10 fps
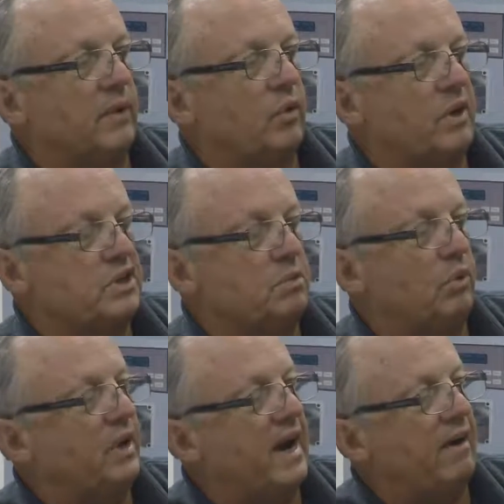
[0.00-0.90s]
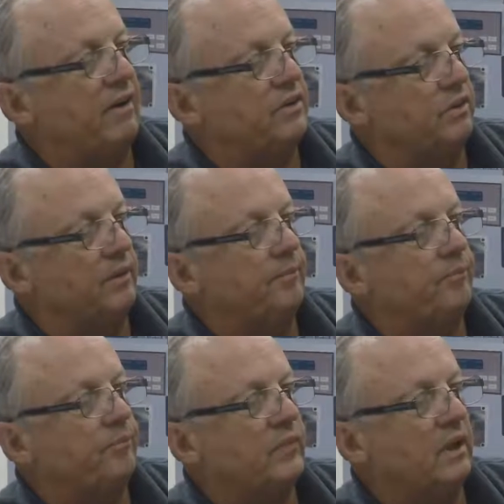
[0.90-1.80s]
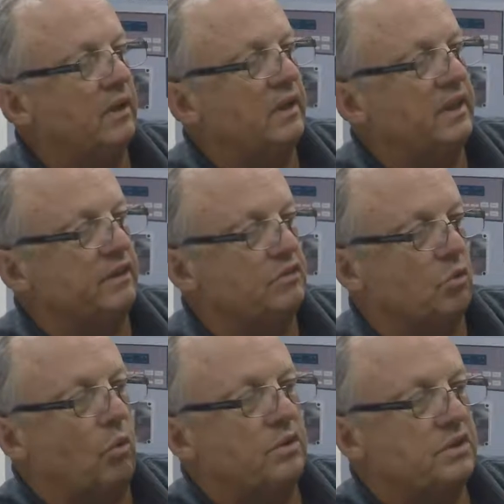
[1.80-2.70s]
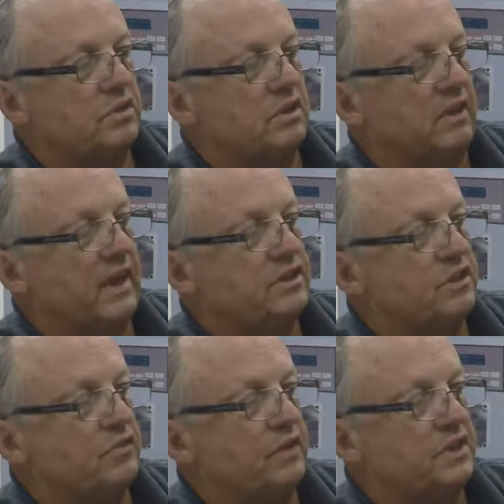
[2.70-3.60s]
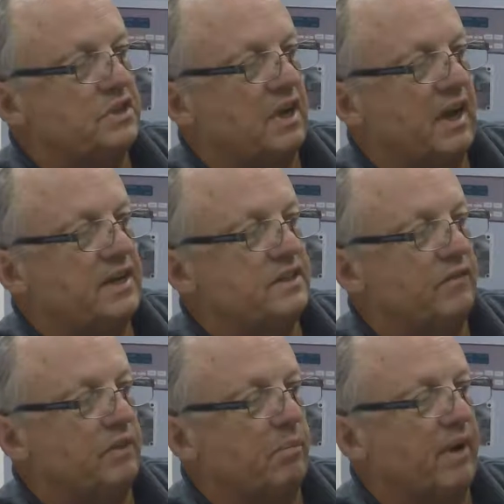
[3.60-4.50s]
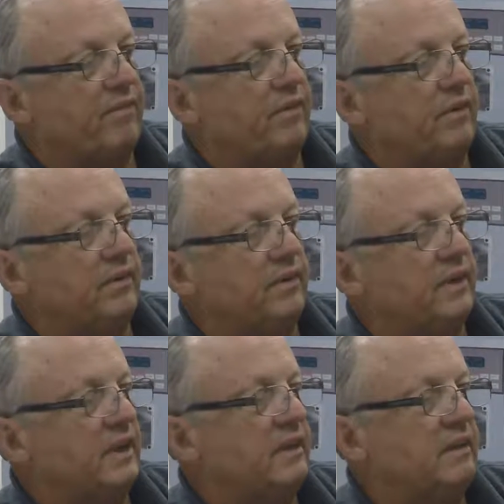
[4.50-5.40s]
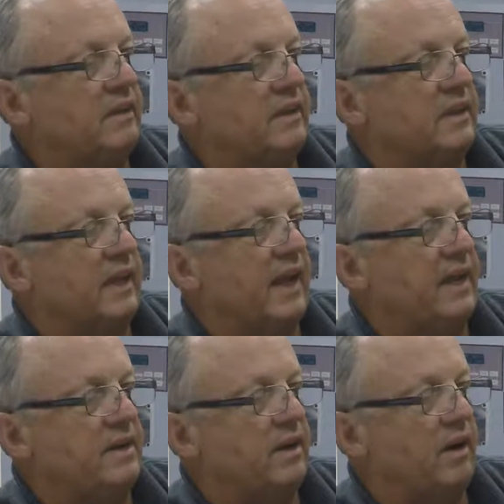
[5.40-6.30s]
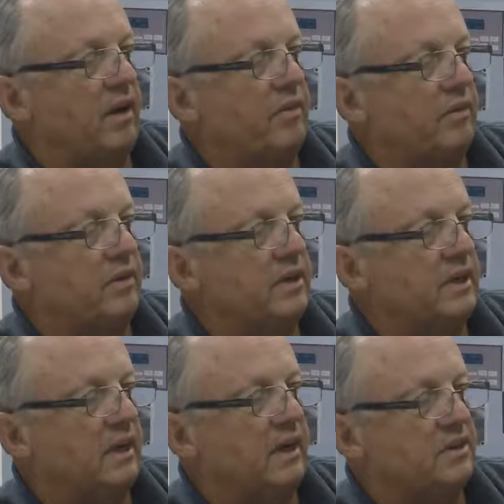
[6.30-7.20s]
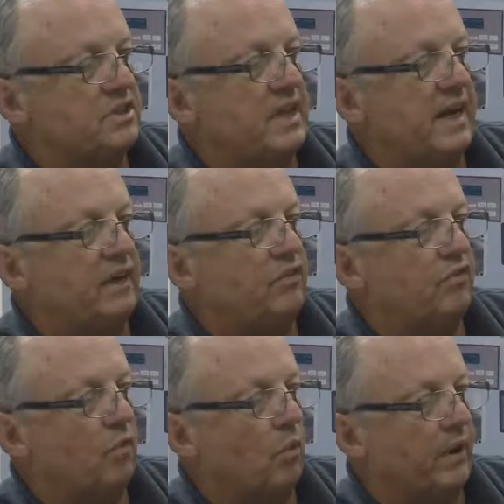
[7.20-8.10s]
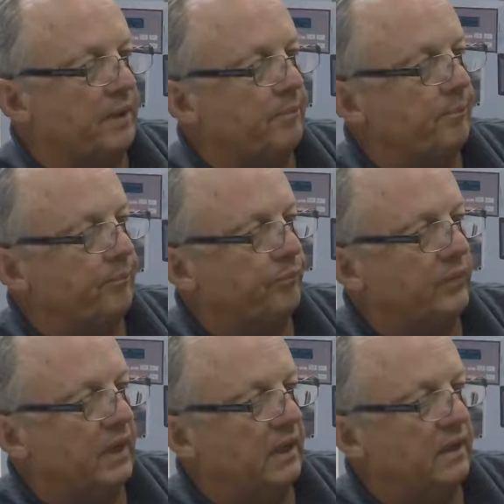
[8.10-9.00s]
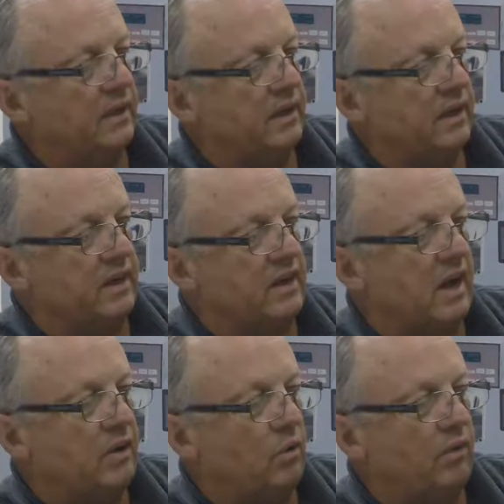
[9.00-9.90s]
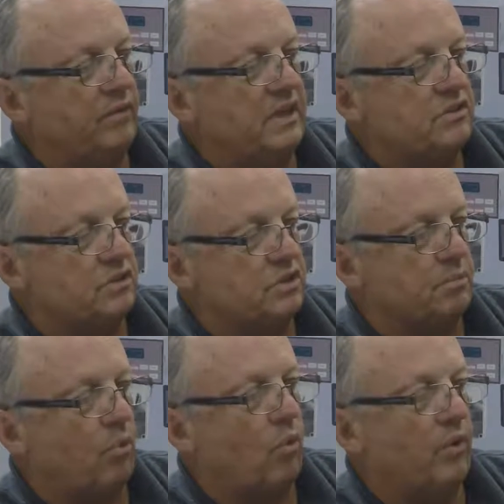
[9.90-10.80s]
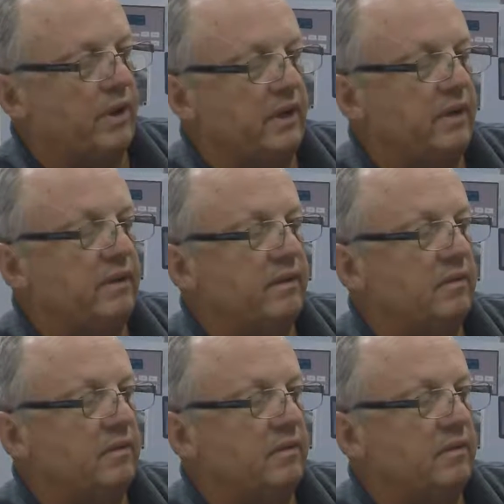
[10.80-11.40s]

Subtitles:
questionable character. There's also selections for the size of the buffer and other settings for it. Not all of these are supported